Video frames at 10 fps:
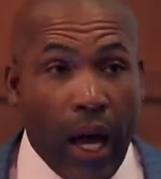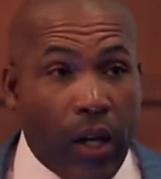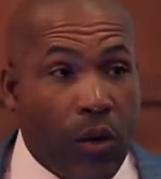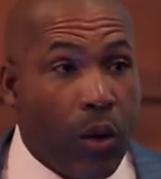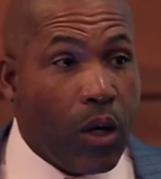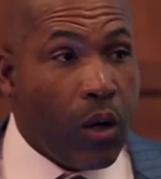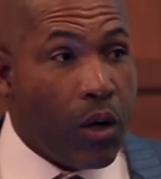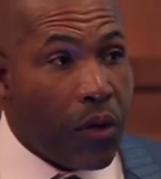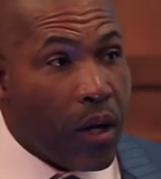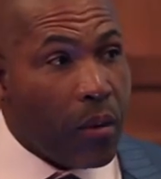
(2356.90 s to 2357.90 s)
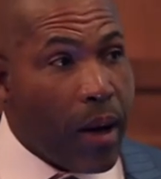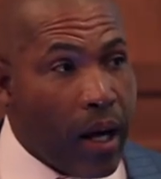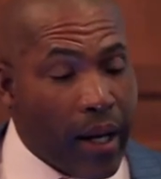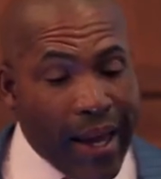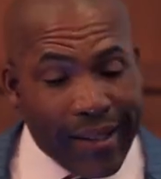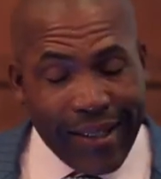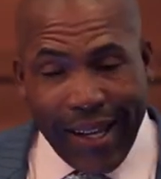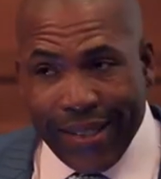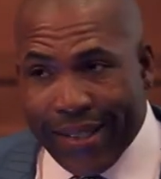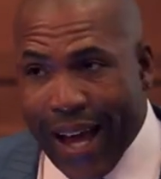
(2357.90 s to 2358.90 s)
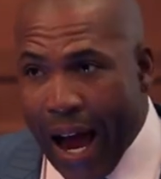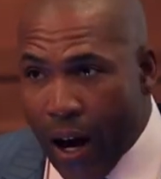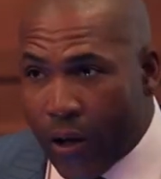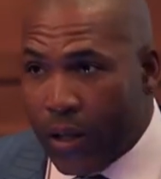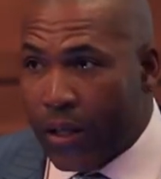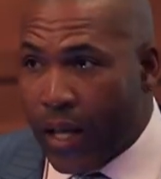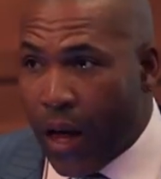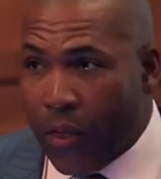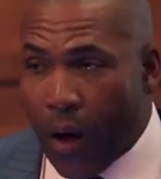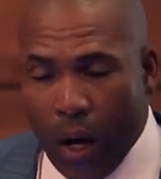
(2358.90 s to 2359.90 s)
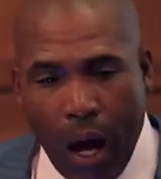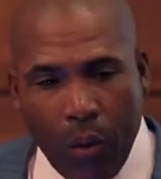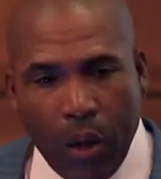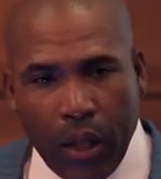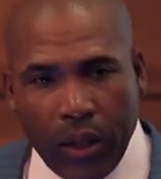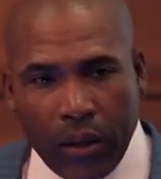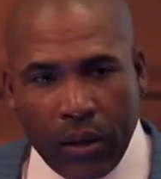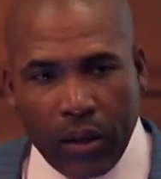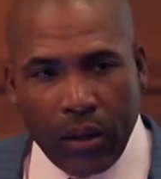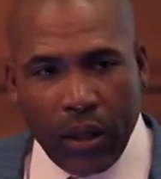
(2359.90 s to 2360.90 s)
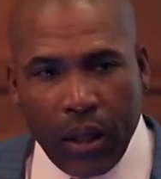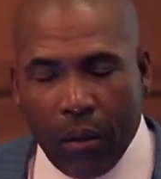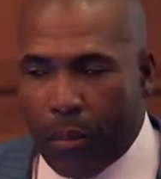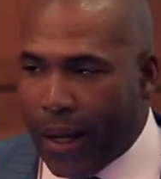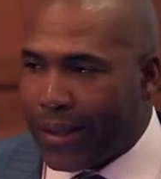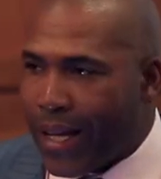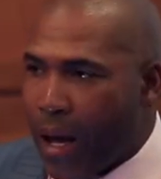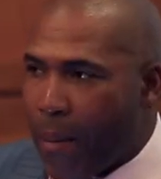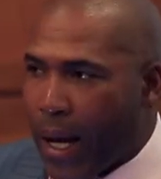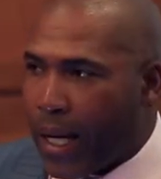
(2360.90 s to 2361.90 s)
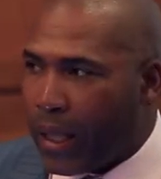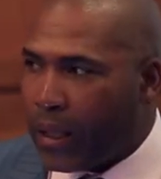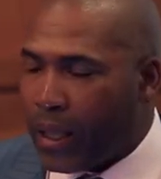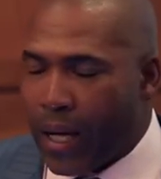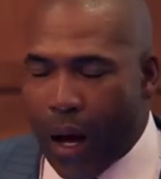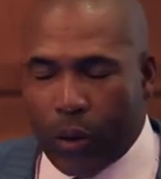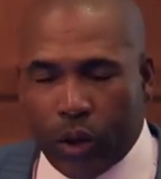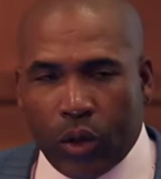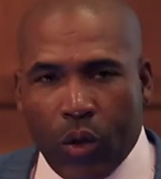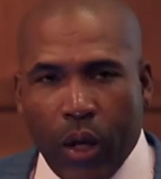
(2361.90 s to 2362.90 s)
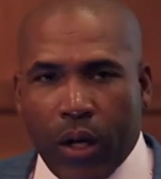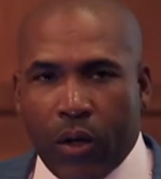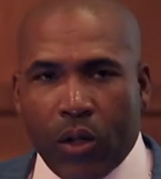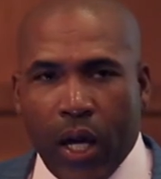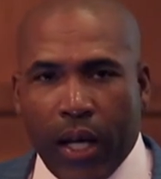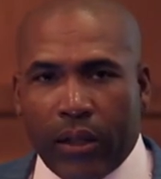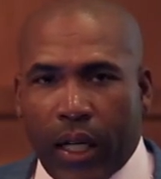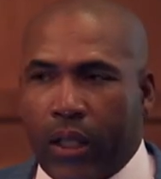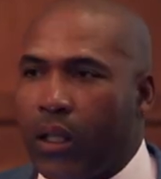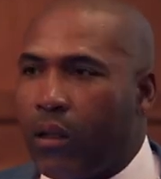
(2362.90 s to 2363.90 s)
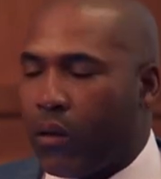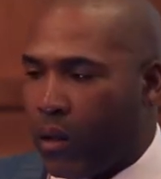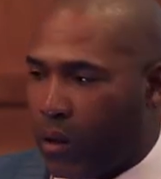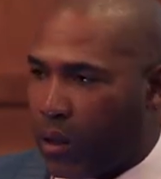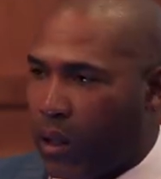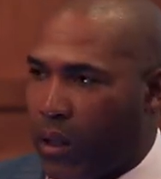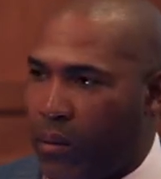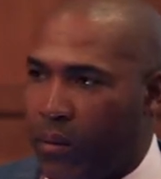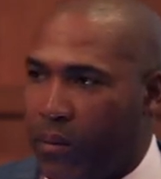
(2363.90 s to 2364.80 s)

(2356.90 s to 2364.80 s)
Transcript: And you want to know the thing about it? As, as tired as I thought I was, by the time I got done, I was so energized I couldn't even go to sleep.